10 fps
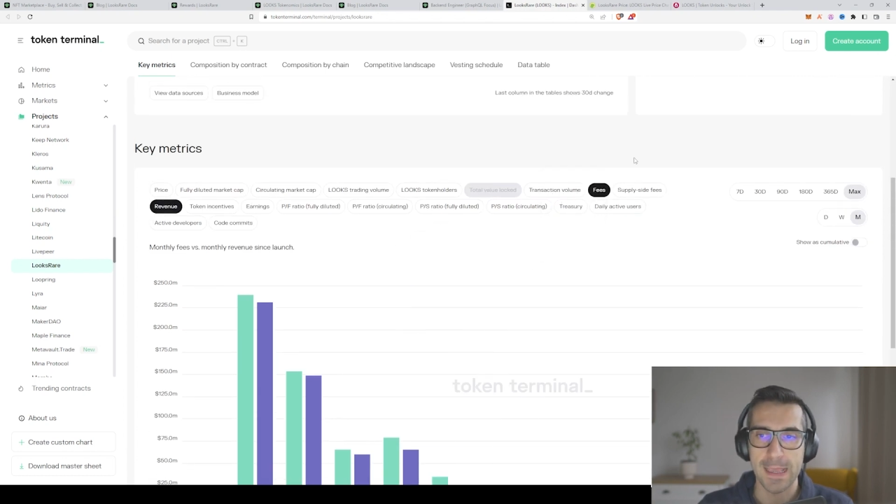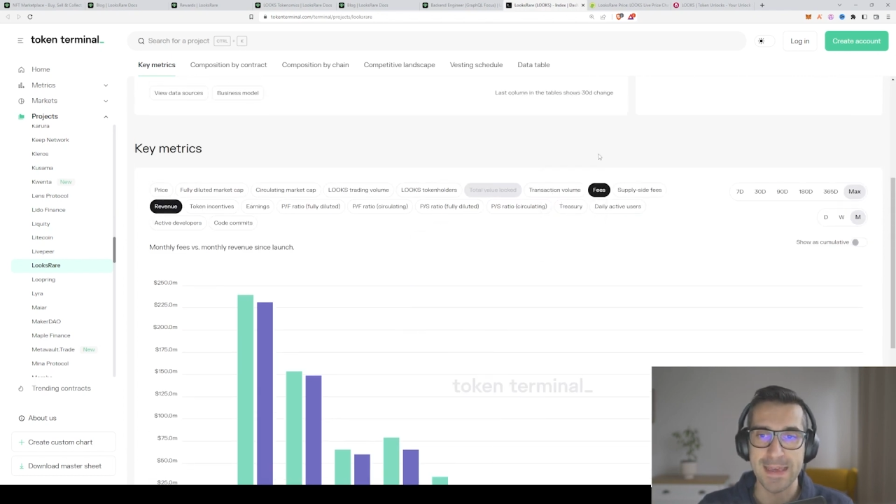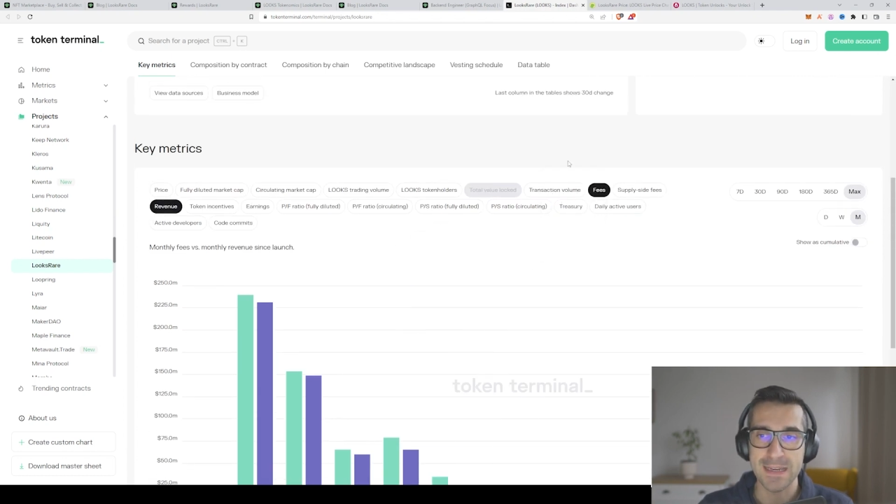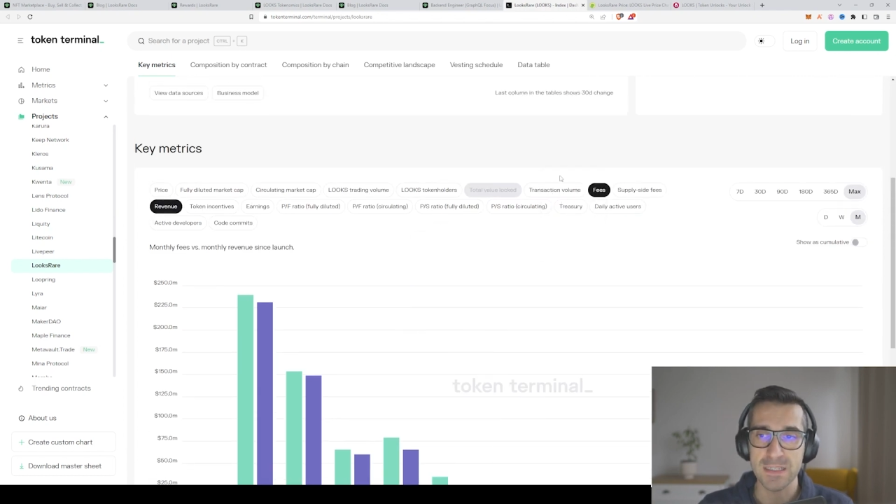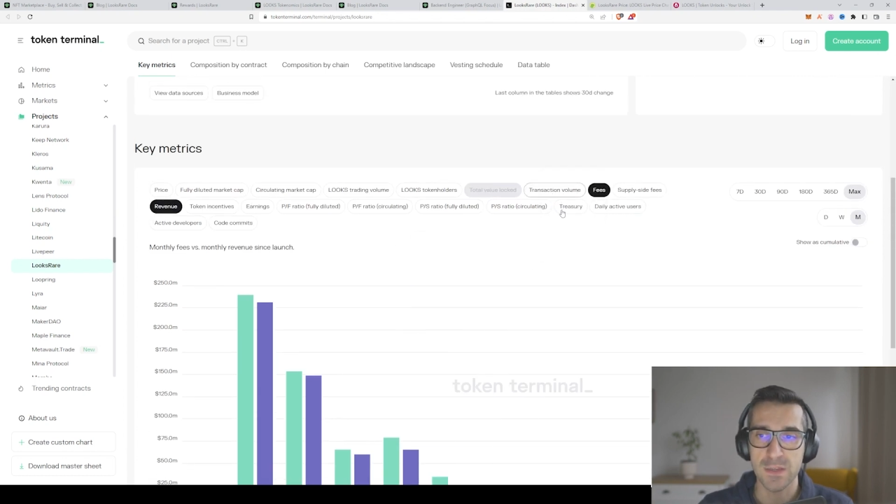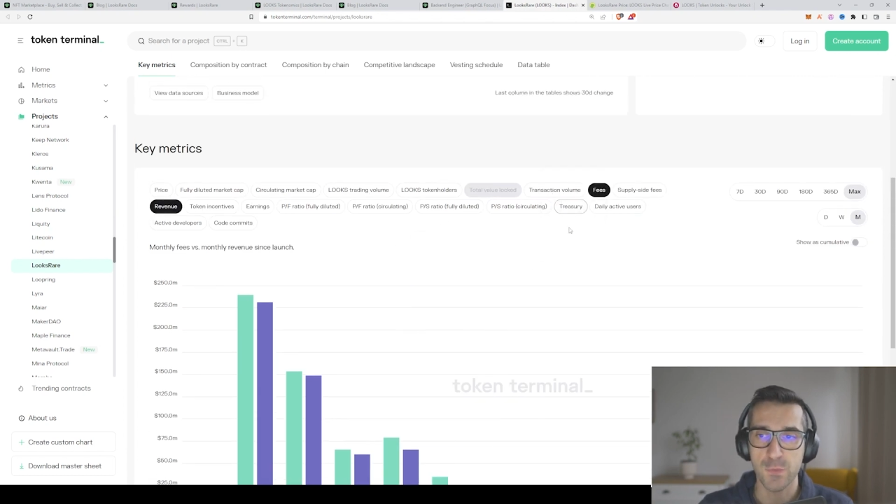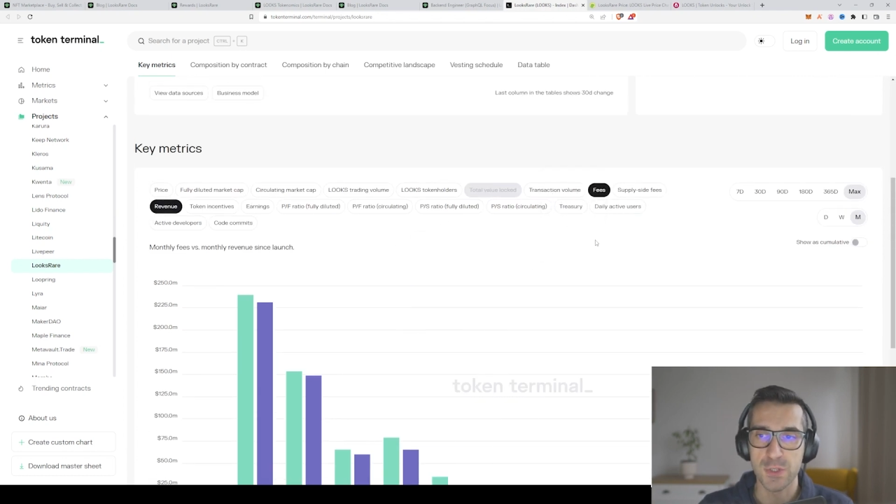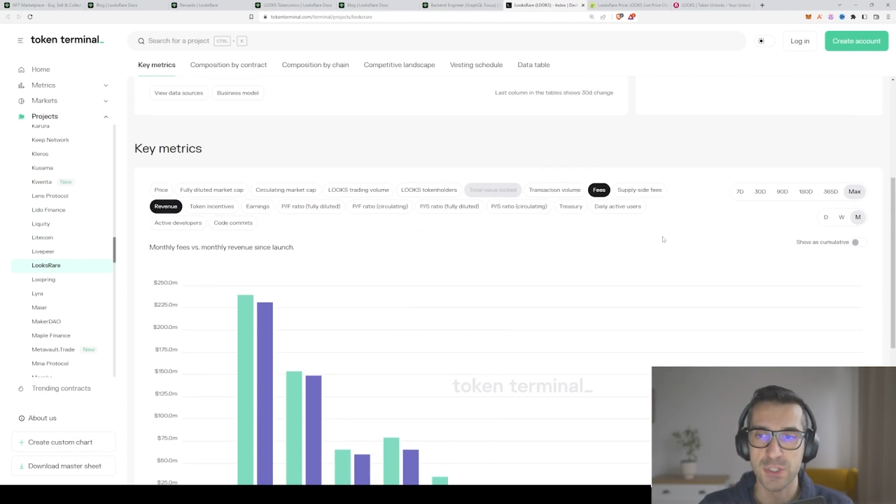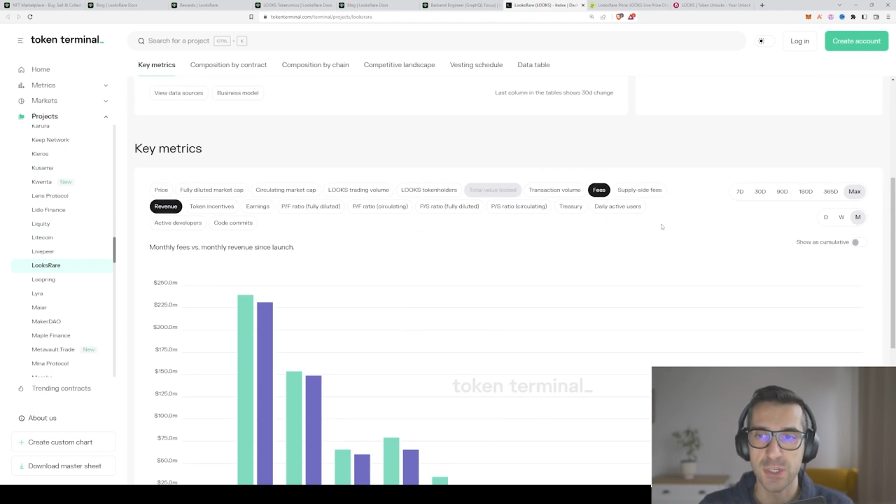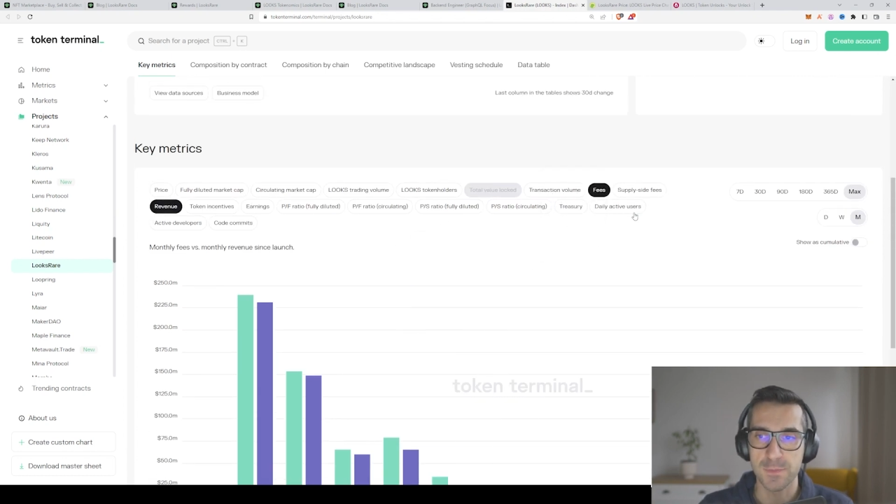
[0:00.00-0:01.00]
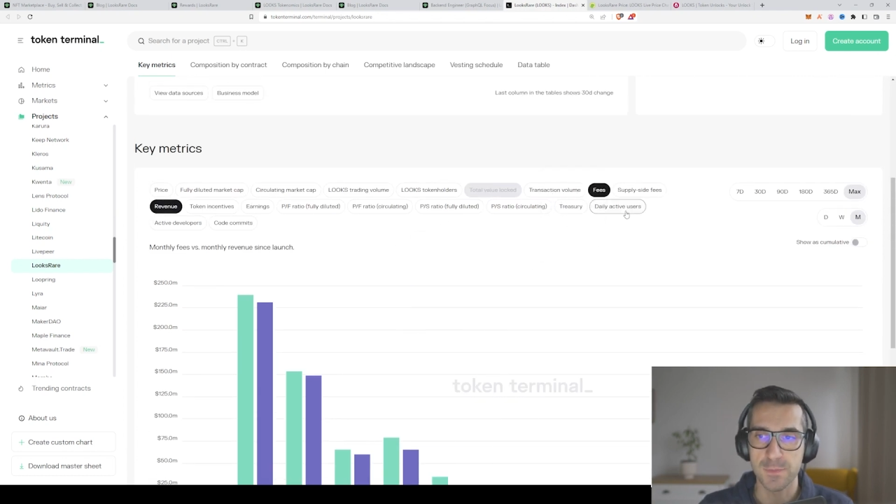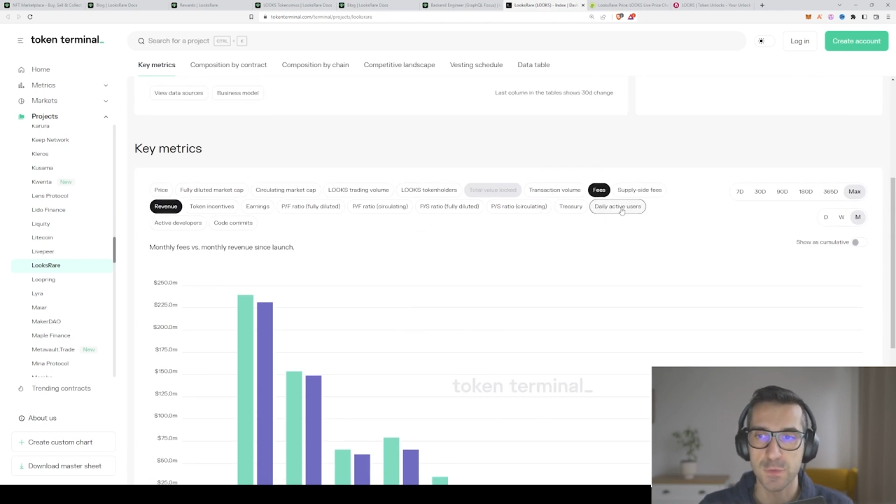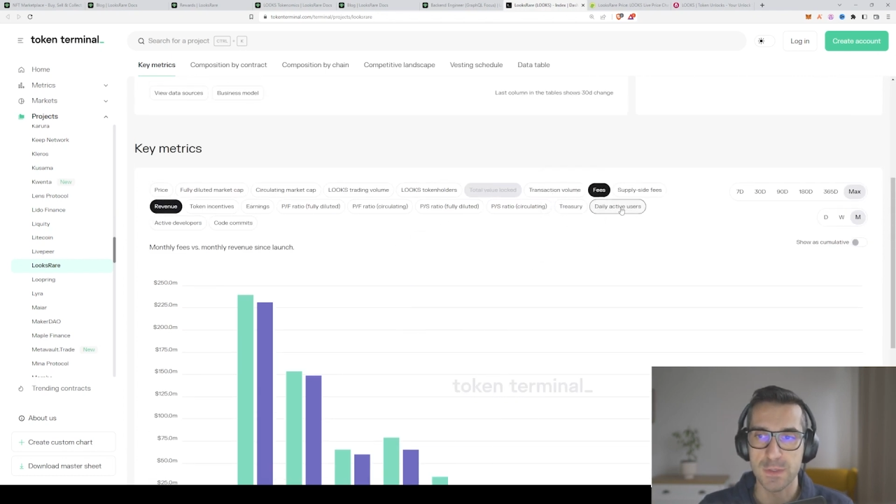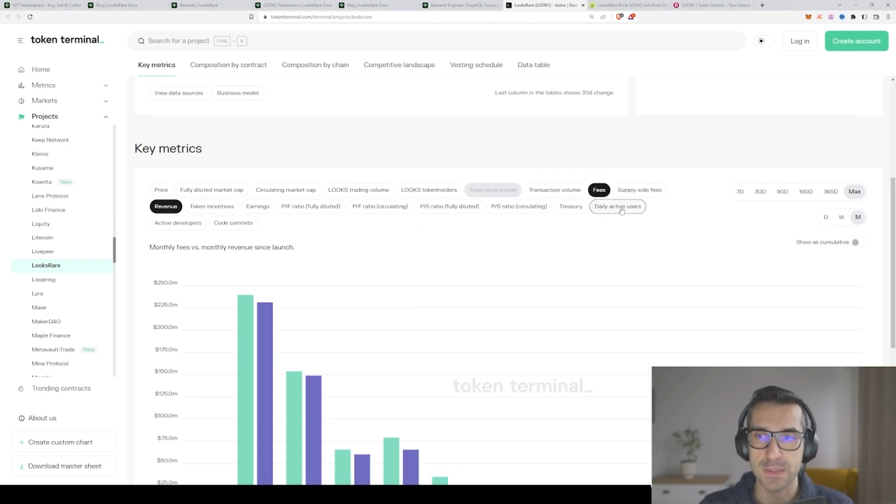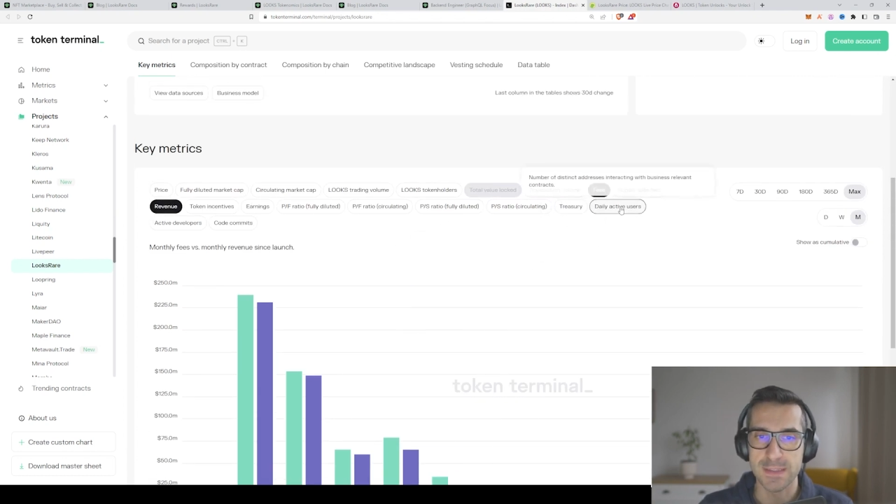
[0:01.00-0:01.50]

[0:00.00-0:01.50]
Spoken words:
and that is if we jump to the